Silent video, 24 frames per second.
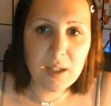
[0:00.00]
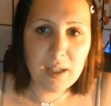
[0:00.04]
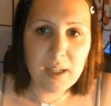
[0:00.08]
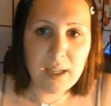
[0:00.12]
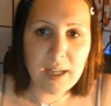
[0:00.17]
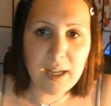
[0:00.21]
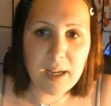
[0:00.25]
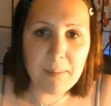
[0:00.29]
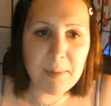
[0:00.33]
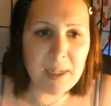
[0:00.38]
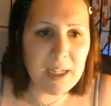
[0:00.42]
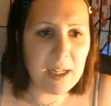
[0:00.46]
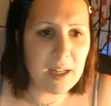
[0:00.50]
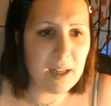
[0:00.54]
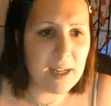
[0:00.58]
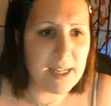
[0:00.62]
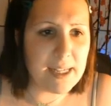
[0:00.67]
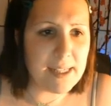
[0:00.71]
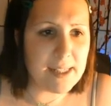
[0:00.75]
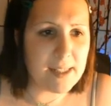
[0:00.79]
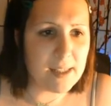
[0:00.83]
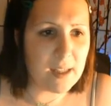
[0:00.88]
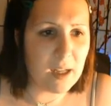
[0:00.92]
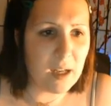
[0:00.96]
How many
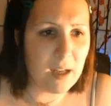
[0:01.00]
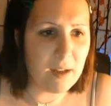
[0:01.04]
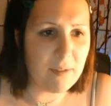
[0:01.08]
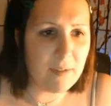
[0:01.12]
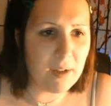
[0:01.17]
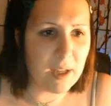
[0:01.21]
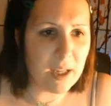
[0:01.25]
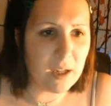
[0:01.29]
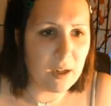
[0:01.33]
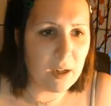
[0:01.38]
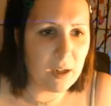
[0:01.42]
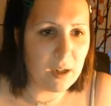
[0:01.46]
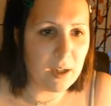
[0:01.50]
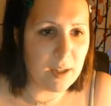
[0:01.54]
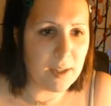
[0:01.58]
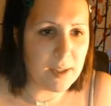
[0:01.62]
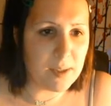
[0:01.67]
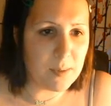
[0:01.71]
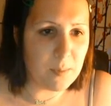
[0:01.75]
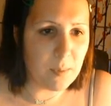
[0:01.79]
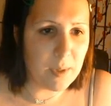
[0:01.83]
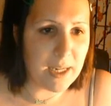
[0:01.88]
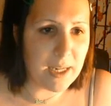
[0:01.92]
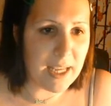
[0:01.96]
lights have I got? Oh, there's
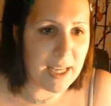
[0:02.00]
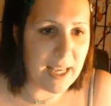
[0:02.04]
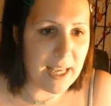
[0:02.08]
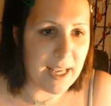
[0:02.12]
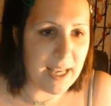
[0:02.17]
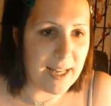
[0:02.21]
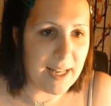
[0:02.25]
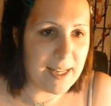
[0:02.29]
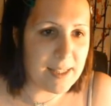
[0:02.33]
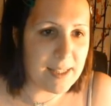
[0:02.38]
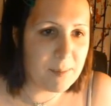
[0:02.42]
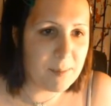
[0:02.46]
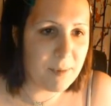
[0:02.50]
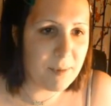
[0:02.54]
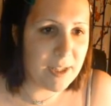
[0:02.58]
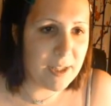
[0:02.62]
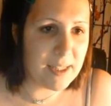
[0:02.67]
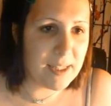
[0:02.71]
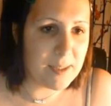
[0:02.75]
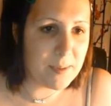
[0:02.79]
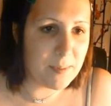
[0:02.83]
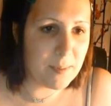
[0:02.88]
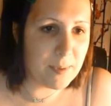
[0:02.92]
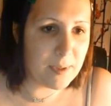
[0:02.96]
one here. Let's bring
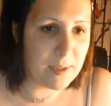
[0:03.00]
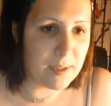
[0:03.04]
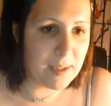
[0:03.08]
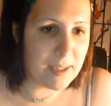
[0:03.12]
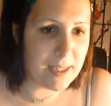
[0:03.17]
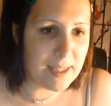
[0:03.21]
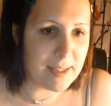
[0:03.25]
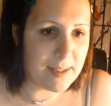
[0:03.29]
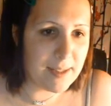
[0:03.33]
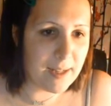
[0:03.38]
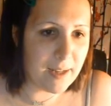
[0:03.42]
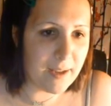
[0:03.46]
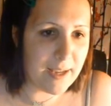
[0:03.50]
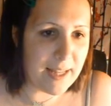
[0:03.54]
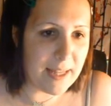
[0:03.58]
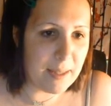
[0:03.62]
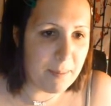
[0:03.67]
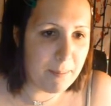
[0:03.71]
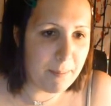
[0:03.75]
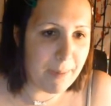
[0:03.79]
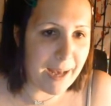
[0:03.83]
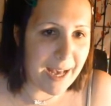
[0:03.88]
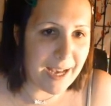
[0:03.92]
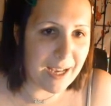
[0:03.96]
this one. Let's light the
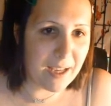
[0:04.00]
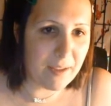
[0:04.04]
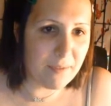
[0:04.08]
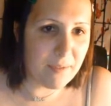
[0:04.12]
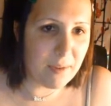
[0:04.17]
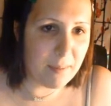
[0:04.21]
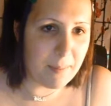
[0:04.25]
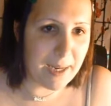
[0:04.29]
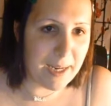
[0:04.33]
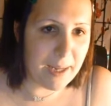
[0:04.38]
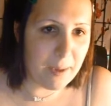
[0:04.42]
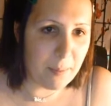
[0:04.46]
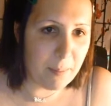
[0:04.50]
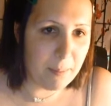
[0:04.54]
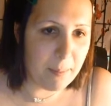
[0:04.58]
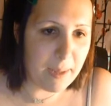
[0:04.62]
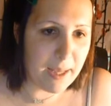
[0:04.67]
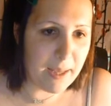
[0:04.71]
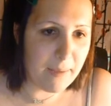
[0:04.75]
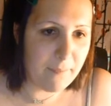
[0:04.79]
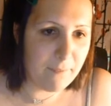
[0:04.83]
back of him a little bit.